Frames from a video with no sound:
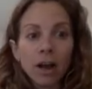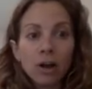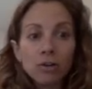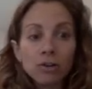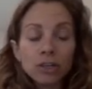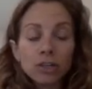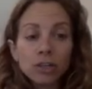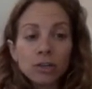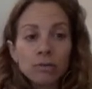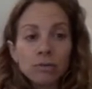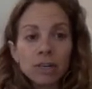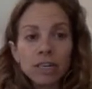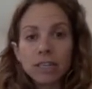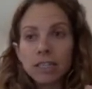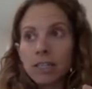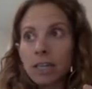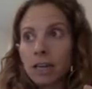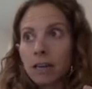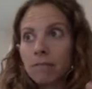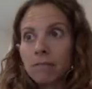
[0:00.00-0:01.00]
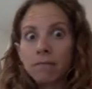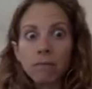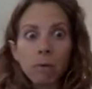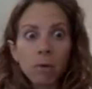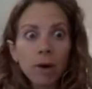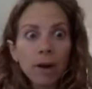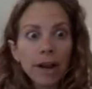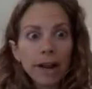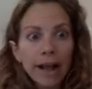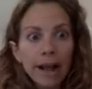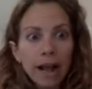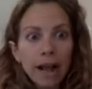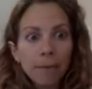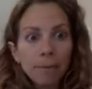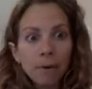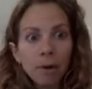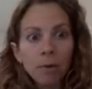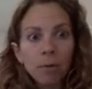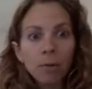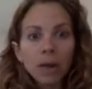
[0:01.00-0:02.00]
oh shoot, it's like 4
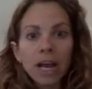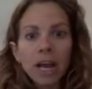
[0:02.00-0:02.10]
a.m.